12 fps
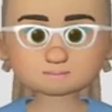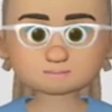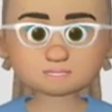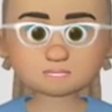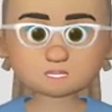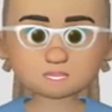
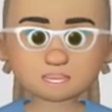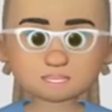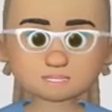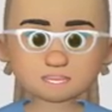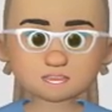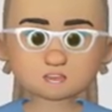In this
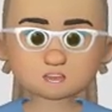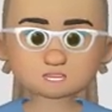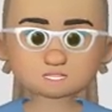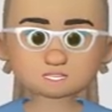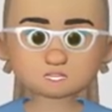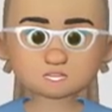video,
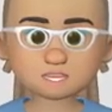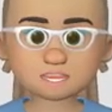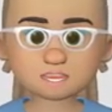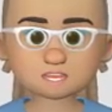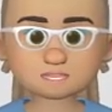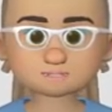we're going
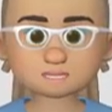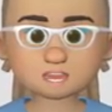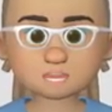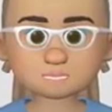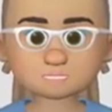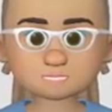over the
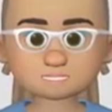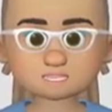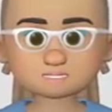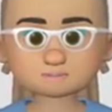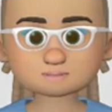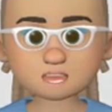concepts